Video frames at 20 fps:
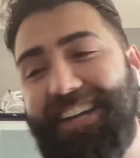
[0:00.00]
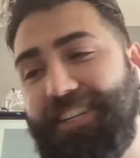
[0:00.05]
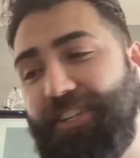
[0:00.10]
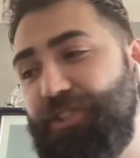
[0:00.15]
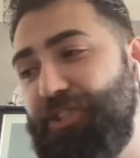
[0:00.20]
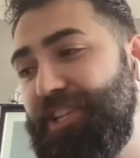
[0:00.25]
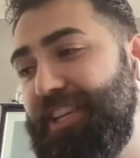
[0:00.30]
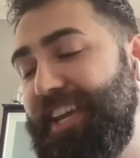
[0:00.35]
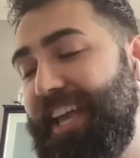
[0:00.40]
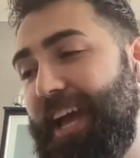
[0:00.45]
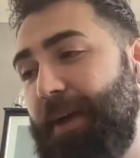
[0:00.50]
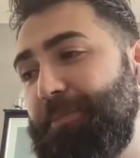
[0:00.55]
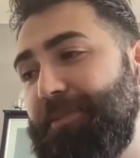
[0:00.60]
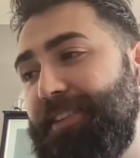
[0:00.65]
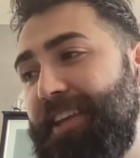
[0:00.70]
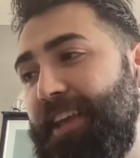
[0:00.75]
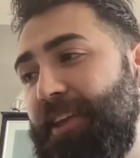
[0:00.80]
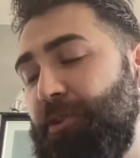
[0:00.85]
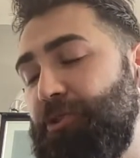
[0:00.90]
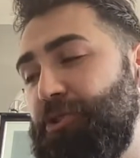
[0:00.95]
She kept
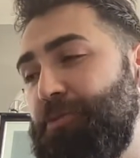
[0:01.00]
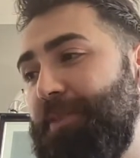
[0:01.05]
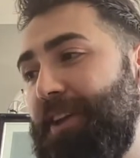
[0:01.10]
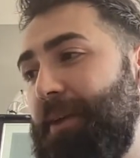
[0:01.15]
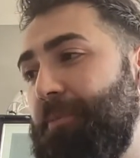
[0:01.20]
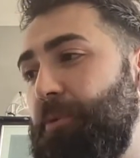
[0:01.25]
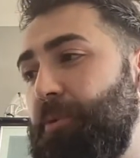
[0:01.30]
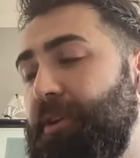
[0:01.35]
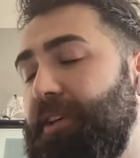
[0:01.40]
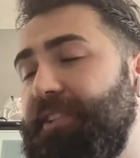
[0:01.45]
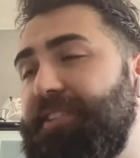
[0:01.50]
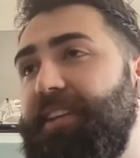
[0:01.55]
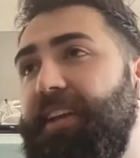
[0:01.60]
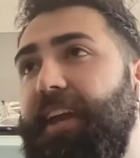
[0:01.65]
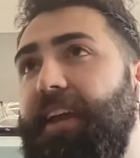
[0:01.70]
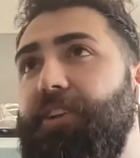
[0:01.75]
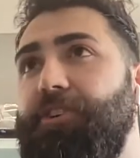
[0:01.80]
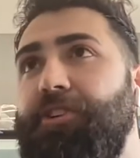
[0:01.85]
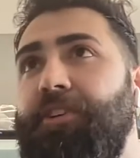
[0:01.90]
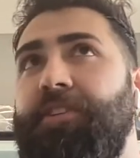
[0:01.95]
saying you should become a real estate
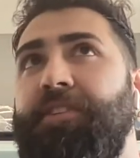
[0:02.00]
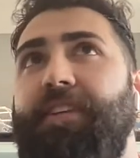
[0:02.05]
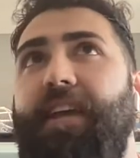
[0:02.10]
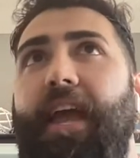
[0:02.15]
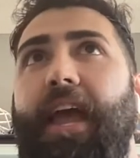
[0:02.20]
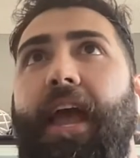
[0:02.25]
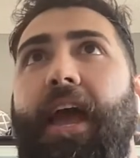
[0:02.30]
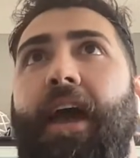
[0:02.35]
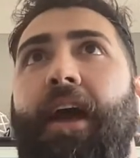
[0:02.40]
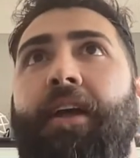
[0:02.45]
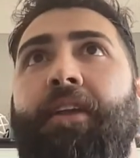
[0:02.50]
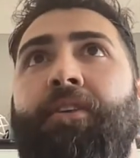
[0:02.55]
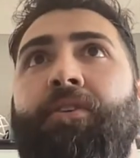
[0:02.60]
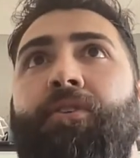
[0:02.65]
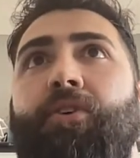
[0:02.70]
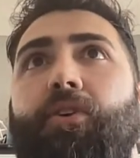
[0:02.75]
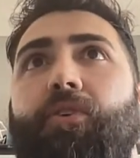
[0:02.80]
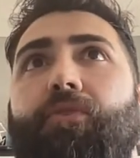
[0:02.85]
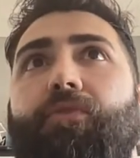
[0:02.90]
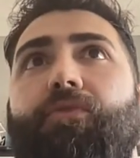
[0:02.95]
agent,
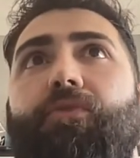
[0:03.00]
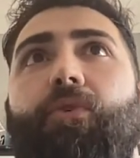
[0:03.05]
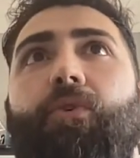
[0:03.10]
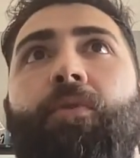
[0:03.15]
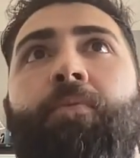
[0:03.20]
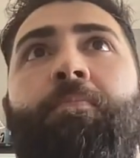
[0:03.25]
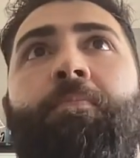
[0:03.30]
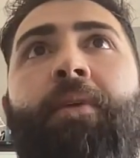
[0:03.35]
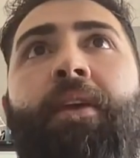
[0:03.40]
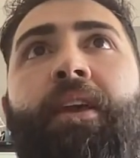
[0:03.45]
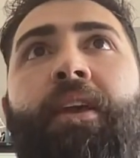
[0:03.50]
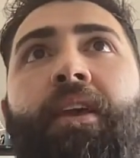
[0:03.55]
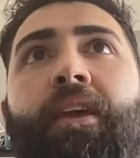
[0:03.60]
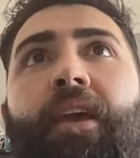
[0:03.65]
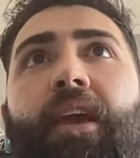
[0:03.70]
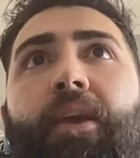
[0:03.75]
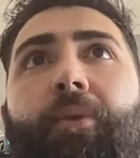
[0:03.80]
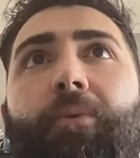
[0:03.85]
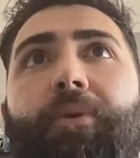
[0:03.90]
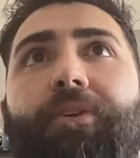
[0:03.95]
and for
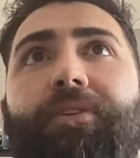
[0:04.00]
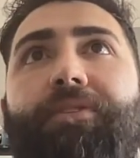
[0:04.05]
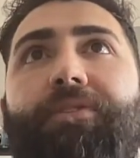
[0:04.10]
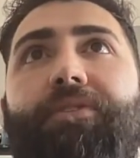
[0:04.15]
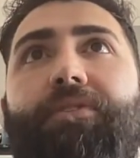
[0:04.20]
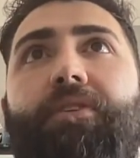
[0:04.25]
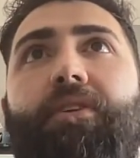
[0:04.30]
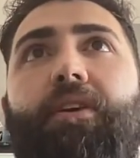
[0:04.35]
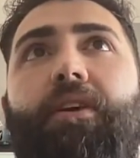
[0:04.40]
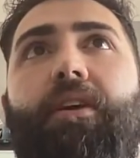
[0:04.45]
me it was